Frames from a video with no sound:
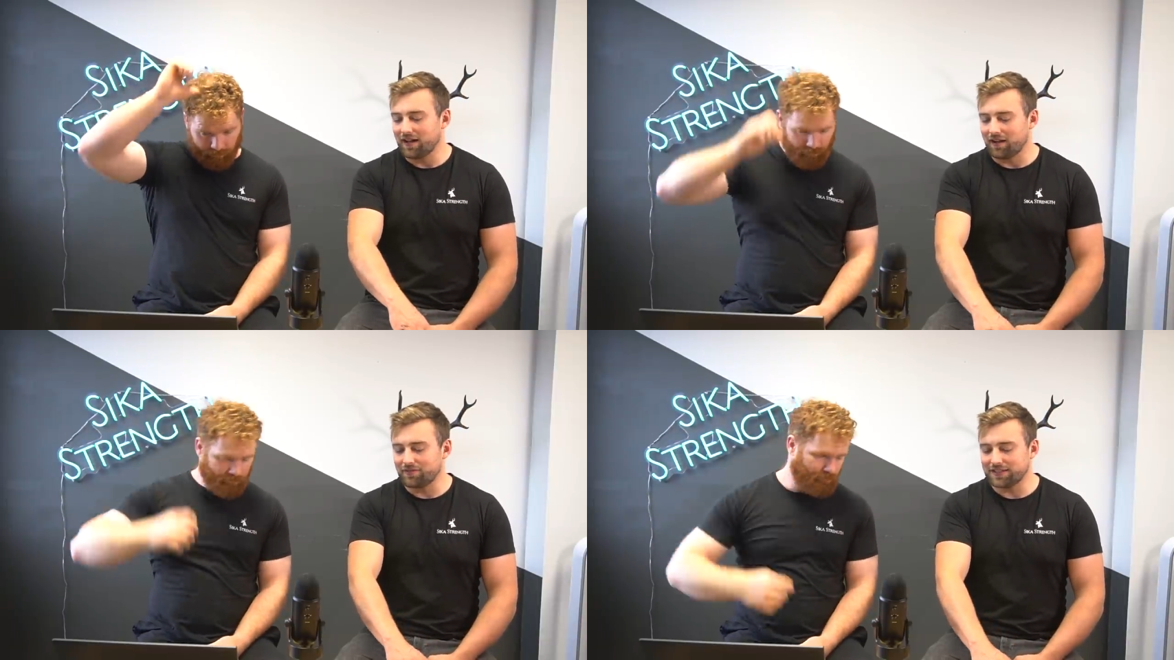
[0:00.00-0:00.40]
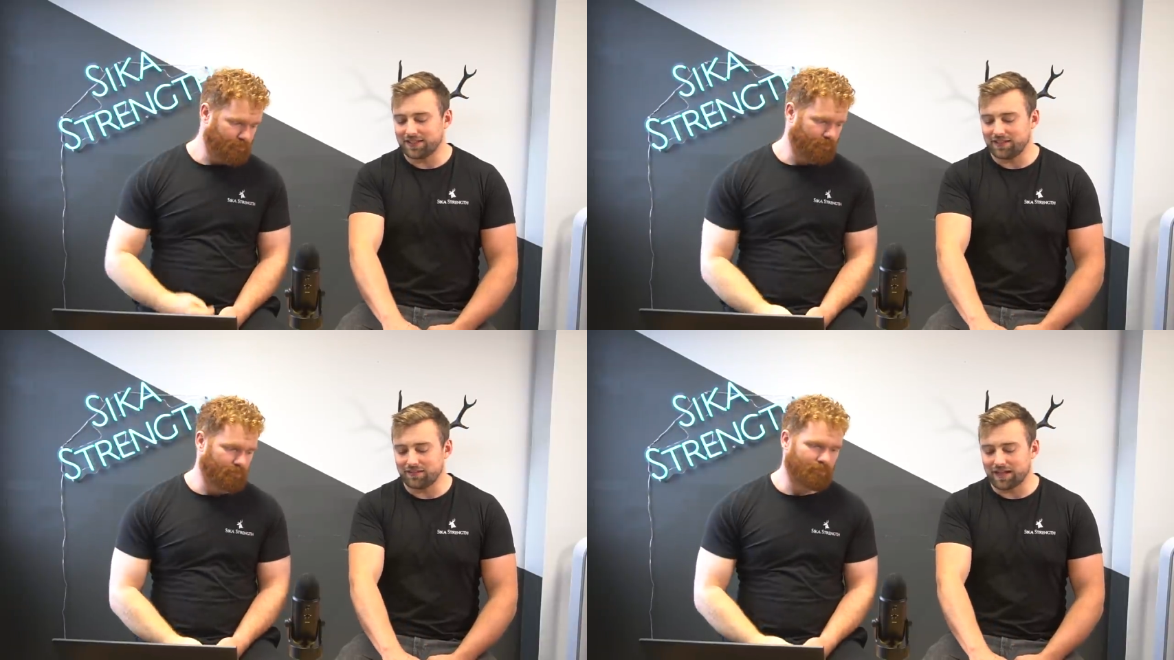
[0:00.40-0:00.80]

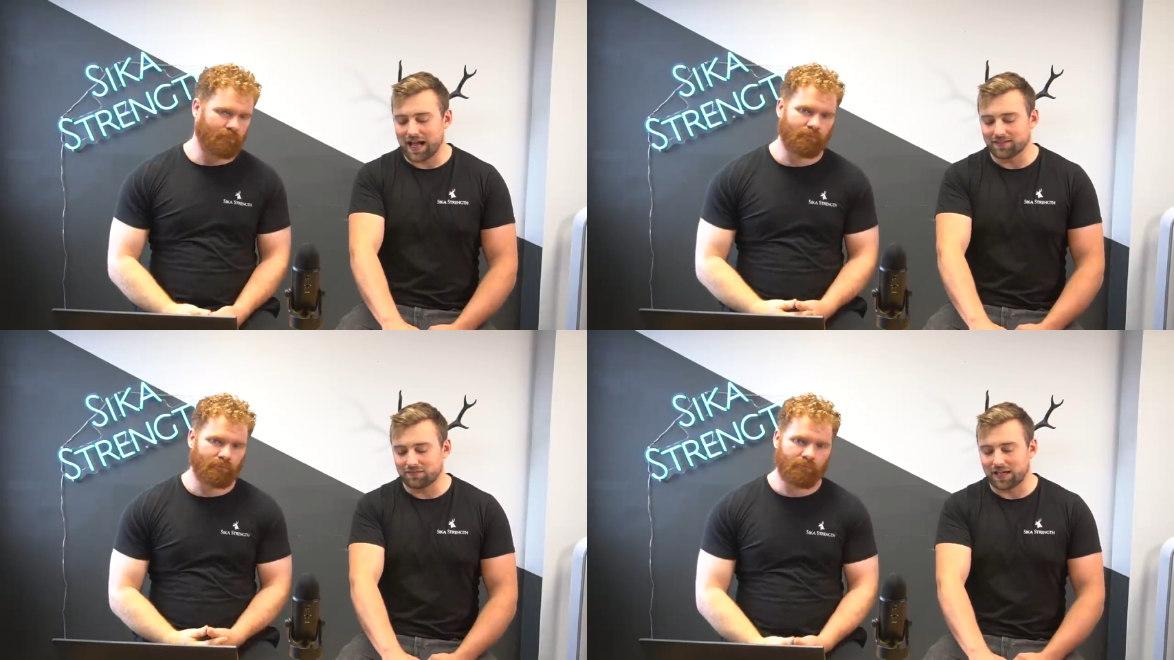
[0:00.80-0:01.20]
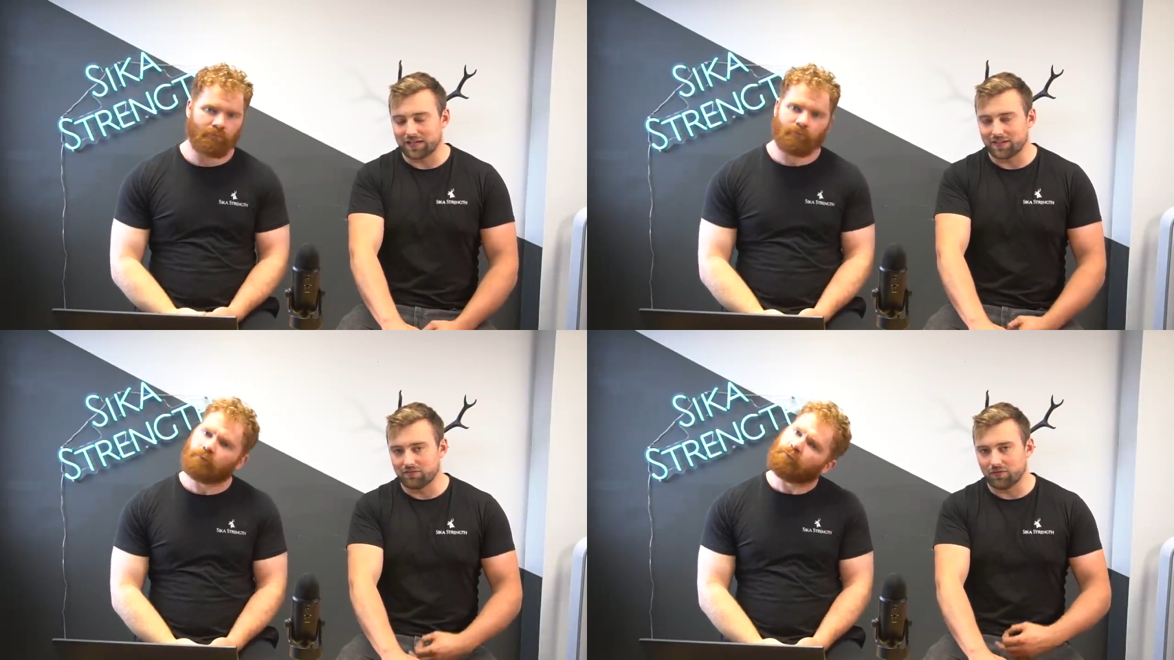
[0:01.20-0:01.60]
Speaker 1: Obviously, you can't have that
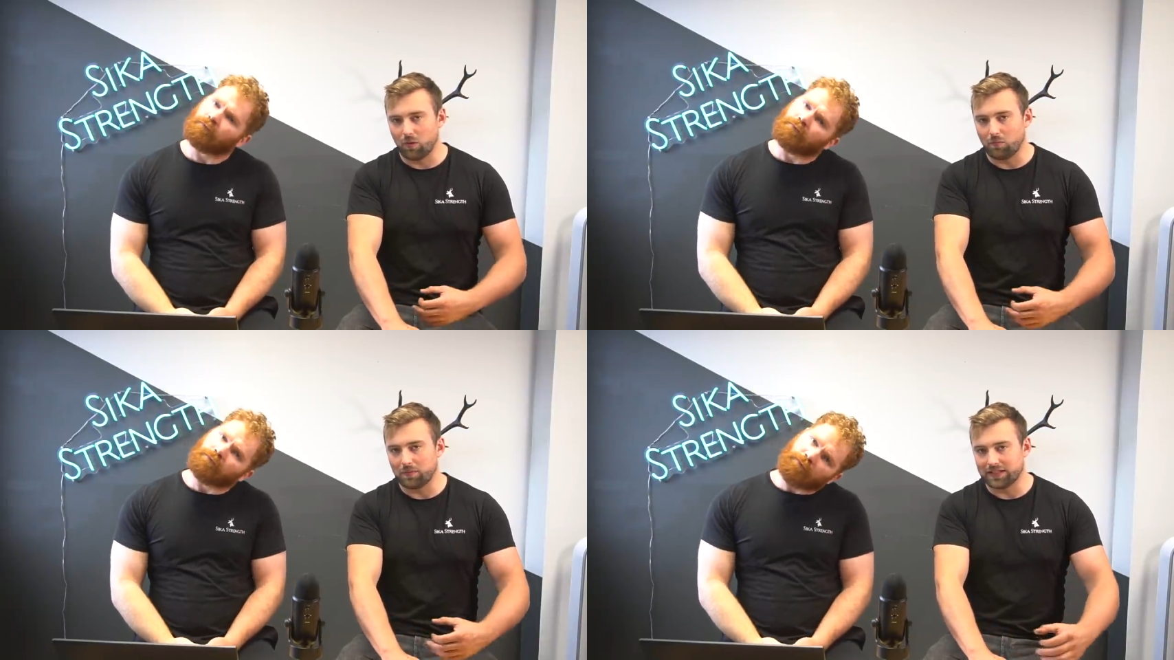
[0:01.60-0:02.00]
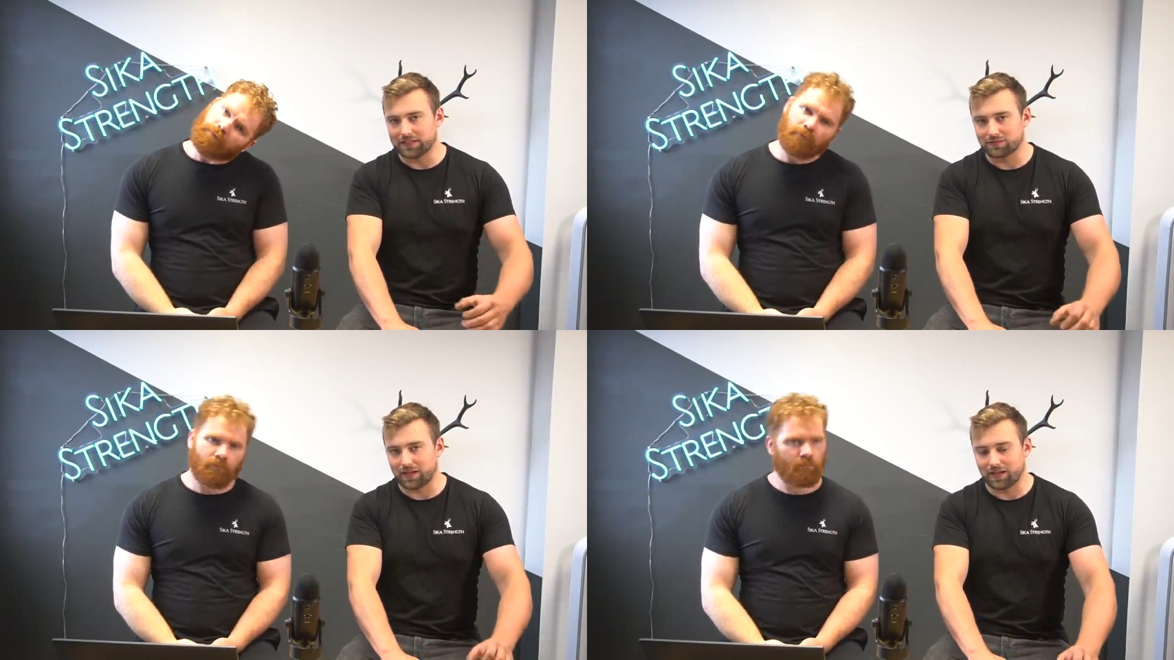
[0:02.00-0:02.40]
kind of
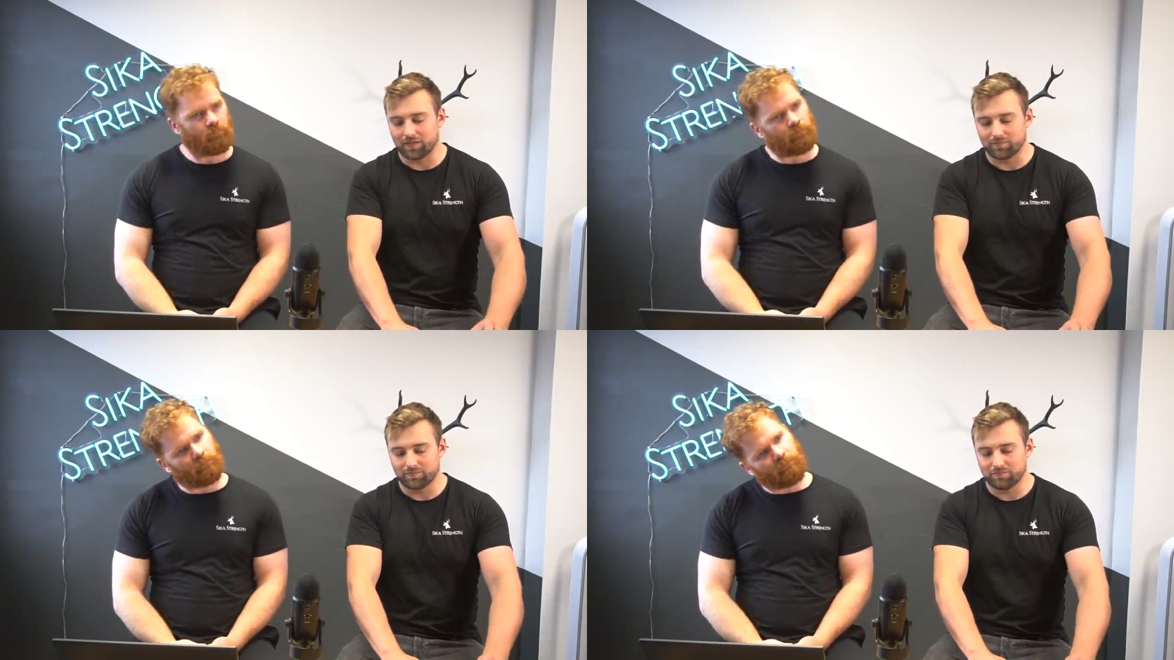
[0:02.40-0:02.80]
openness with a